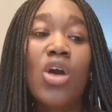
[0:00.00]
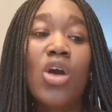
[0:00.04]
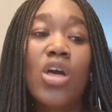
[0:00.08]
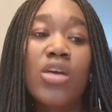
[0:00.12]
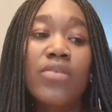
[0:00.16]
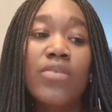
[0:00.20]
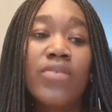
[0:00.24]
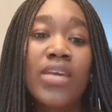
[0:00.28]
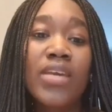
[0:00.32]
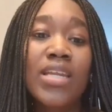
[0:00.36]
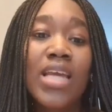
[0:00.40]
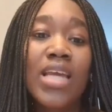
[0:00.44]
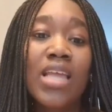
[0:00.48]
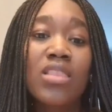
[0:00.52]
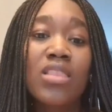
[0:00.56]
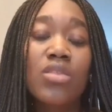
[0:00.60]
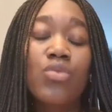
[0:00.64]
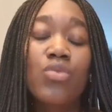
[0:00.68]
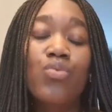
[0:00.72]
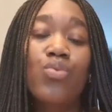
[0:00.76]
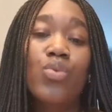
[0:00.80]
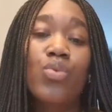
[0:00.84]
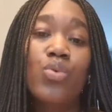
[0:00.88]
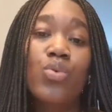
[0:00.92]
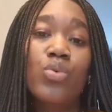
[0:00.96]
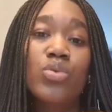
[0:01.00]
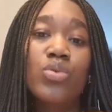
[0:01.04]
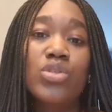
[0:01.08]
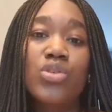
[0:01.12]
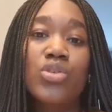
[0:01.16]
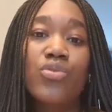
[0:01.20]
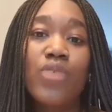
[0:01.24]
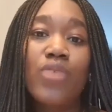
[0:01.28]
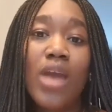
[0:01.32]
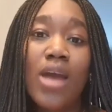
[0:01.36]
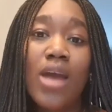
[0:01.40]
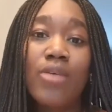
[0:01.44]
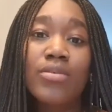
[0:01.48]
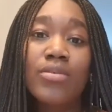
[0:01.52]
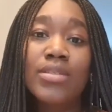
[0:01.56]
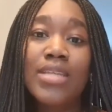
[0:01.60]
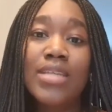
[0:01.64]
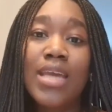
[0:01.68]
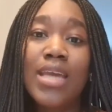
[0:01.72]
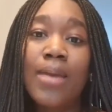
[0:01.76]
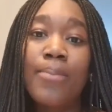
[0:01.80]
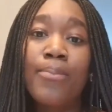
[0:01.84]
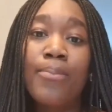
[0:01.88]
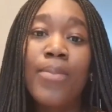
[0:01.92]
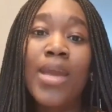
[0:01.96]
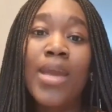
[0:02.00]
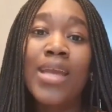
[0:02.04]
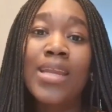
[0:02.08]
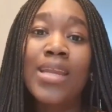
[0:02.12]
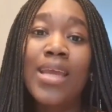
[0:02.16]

COVID and the rules around it made